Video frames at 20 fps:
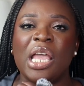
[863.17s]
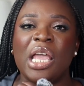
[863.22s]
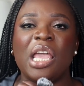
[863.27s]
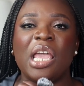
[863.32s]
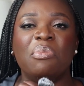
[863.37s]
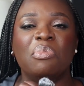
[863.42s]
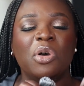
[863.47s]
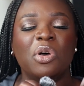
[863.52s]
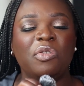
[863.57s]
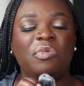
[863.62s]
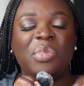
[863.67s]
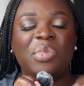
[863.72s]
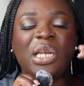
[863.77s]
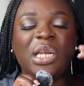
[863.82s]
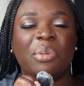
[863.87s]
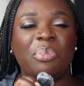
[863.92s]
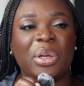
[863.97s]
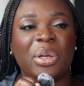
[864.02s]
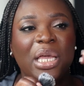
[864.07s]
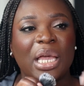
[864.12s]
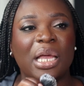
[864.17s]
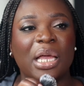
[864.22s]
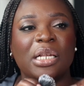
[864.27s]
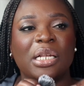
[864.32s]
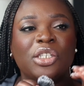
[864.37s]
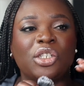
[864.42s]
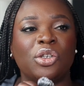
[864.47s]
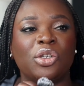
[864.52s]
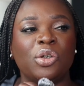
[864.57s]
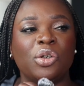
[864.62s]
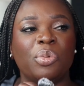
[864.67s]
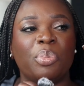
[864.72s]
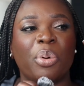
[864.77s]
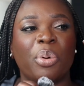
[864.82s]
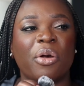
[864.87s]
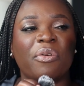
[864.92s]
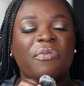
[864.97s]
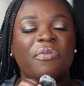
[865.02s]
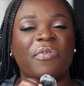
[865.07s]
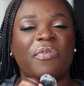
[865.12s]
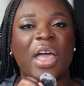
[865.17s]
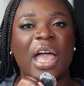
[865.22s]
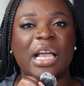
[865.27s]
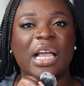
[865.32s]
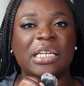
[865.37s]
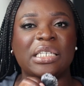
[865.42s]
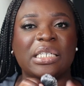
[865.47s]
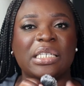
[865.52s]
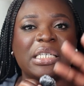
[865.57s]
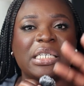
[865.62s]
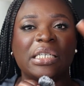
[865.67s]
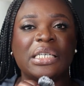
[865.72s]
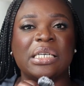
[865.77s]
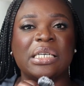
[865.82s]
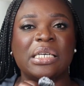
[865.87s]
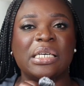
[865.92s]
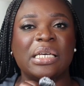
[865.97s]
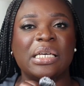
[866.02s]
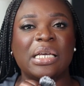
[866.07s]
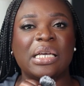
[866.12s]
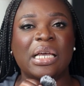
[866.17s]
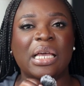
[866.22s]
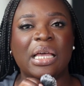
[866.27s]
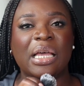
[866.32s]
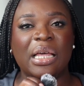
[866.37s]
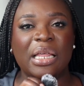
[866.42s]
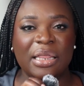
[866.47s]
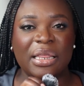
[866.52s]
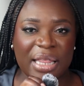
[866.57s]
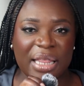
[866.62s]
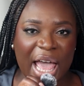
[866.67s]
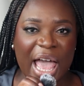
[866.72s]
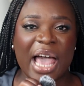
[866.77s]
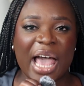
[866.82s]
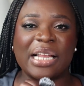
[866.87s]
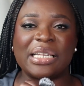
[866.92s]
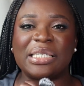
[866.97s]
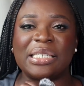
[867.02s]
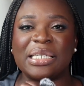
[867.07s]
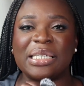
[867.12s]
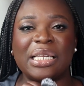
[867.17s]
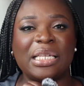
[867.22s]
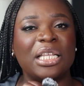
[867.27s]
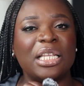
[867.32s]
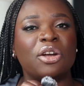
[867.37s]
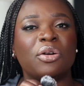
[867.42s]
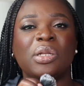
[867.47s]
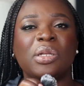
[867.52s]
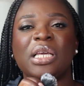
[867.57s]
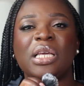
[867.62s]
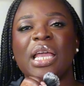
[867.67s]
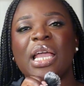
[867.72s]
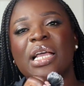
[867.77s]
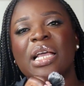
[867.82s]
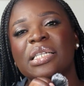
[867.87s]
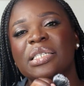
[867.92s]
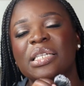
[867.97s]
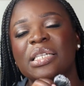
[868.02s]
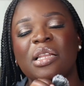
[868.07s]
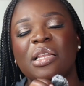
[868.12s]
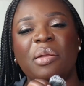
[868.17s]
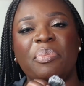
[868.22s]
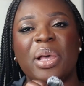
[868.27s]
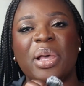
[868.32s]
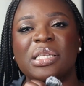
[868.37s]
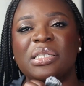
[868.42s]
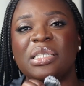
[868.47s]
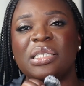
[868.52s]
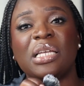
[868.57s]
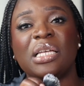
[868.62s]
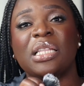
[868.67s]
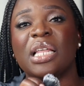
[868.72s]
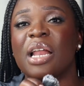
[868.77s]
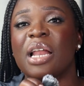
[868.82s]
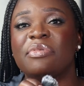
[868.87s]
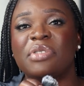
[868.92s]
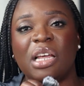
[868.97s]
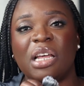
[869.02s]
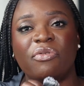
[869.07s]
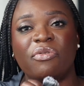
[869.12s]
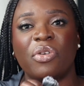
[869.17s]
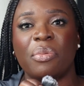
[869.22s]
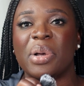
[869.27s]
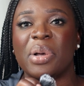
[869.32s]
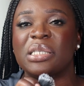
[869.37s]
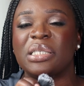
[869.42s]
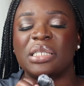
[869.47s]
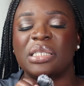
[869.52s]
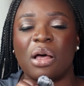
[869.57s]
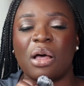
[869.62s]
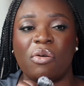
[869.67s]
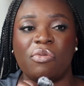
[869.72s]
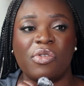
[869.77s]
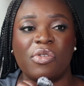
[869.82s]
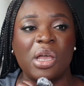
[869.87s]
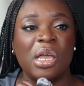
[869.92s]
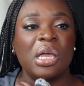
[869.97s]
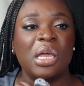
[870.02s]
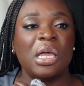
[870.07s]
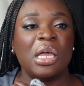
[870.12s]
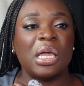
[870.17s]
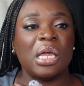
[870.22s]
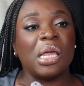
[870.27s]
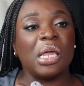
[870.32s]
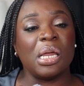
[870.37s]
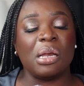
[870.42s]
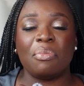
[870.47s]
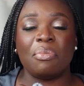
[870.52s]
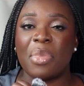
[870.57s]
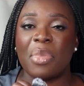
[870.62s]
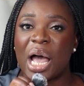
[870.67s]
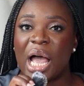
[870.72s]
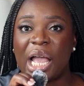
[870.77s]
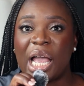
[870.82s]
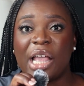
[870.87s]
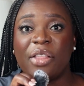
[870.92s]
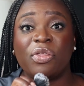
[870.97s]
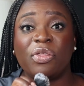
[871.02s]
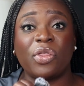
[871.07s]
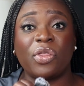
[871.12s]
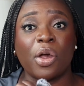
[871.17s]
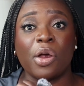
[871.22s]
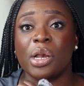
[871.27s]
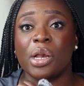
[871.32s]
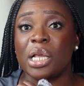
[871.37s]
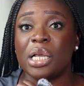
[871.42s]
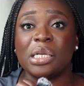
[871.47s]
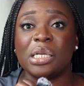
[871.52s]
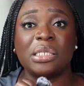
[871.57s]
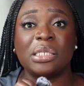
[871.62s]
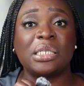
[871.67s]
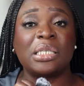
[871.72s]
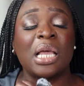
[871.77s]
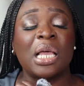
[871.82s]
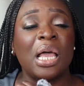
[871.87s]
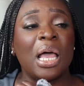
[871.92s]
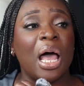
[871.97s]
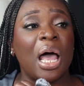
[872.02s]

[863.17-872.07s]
It moved me to begin to perfect that. Literally, hands down, the best thing that I've done for myself in my 30s.